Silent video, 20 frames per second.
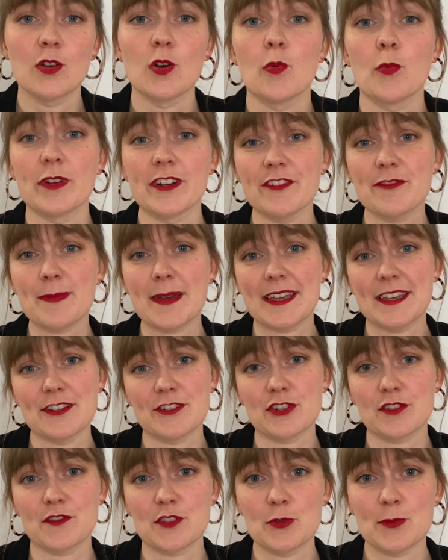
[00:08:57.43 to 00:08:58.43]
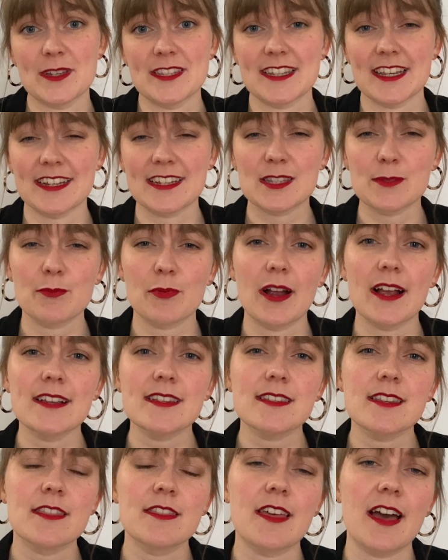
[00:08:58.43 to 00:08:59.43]
One of my interviewees
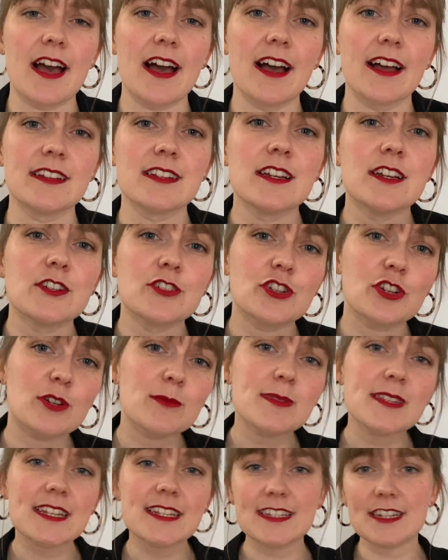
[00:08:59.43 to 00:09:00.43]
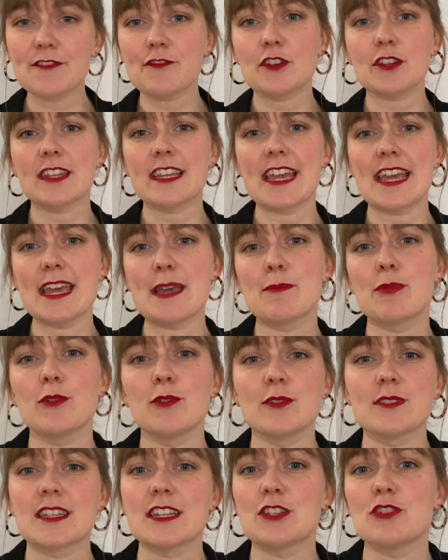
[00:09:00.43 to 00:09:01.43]
expressed that terms like differently
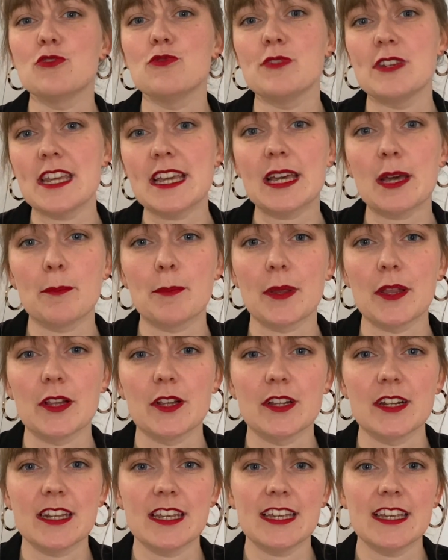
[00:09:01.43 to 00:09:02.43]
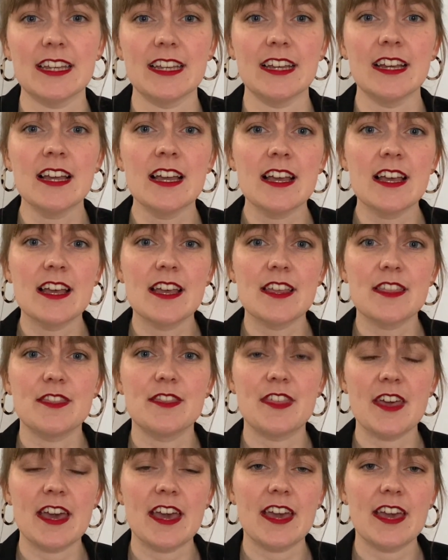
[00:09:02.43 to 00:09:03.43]
abled and unique ability,
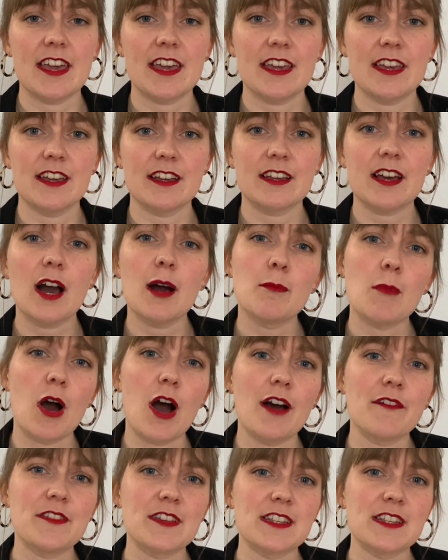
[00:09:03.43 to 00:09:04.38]
they come off